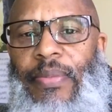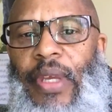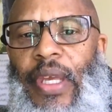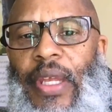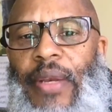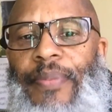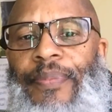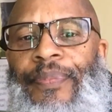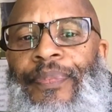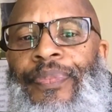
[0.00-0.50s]
of
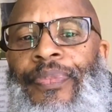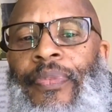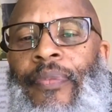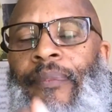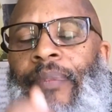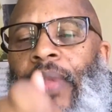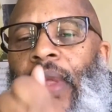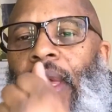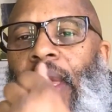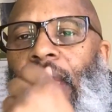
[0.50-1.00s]
bed,
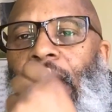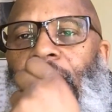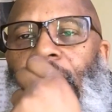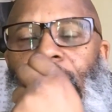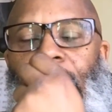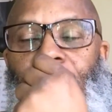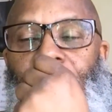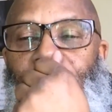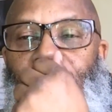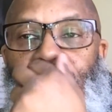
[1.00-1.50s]

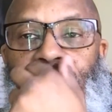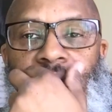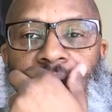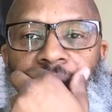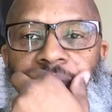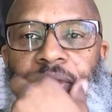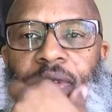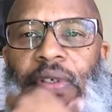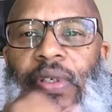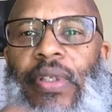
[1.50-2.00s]
and I just
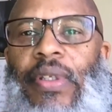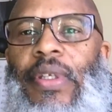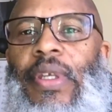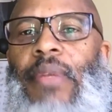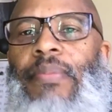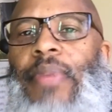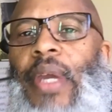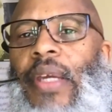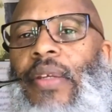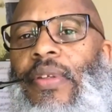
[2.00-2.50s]
never could
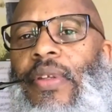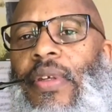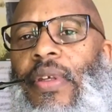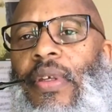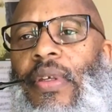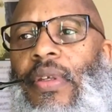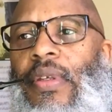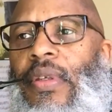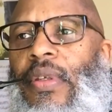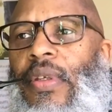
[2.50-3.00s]
get back
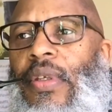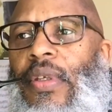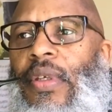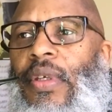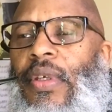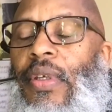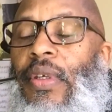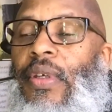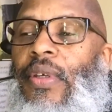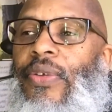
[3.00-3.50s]
to
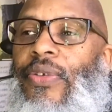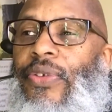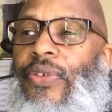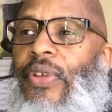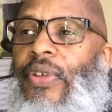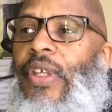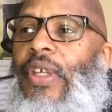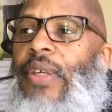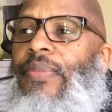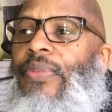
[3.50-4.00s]

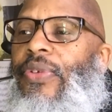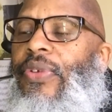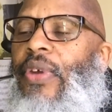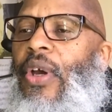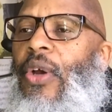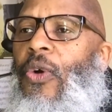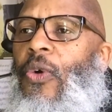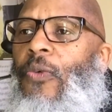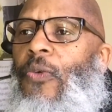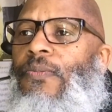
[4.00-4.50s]
sleep.
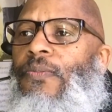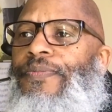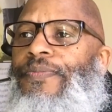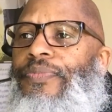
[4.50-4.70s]
So